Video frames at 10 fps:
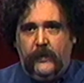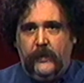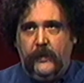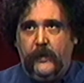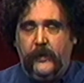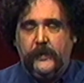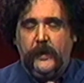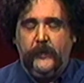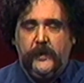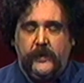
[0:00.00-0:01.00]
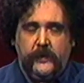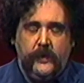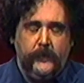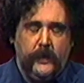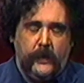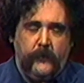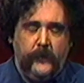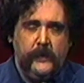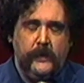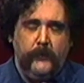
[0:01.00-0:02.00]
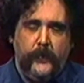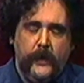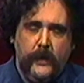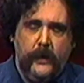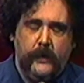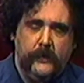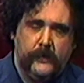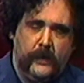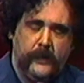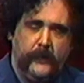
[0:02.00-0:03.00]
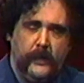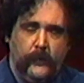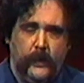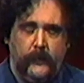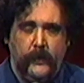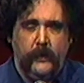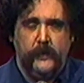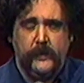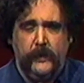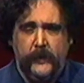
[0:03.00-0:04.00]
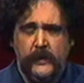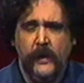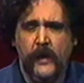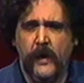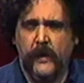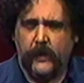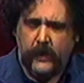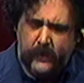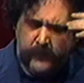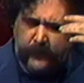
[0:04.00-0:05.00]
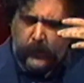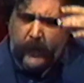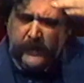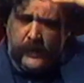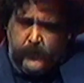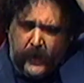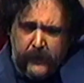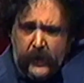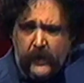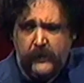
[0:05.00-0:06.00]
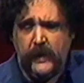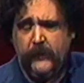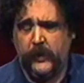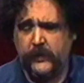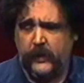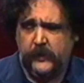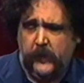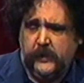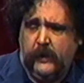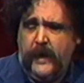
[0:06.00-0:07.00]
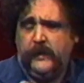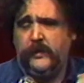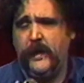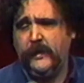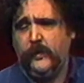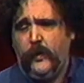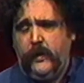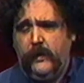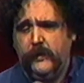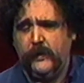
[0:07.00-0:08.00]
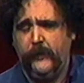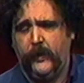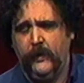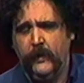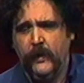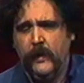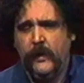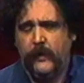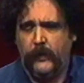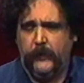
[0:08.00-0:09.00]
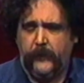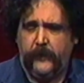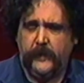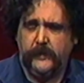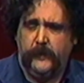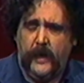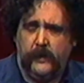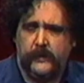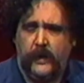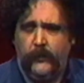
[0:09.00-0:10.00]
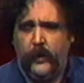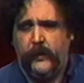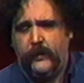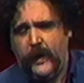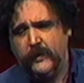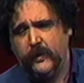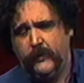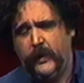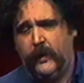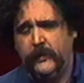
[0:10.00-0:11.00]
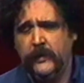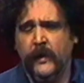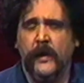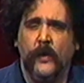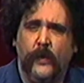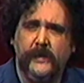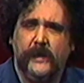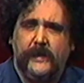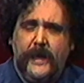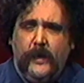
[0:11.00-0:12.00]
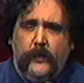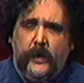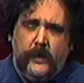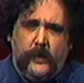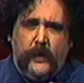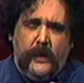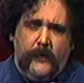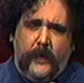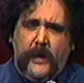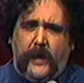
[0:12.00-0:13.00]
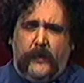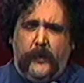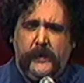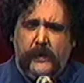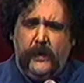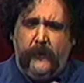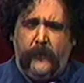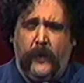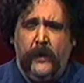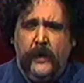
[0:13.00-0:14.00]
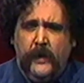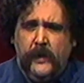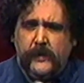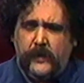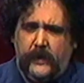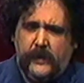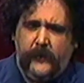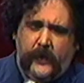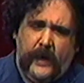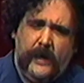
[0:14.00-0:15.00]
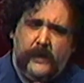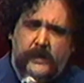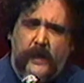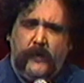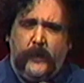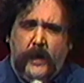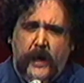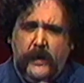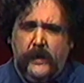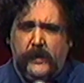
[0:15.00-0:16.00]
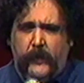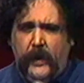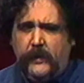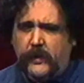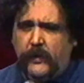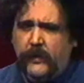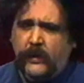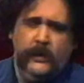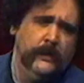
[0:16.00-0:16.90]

Oh, those helmets are stupid looking. Vince Lombardi couldn't talk me into wearing one of those helmets. Like all this fluorescent piping on the top looks like you're supposed to land jets with it or something. The real professional models come with dental mirrors. What's a dental mirror doing on a bike helmet? What's it there for? So you can tell if the guy in the Chevy behind you has a bad tooth?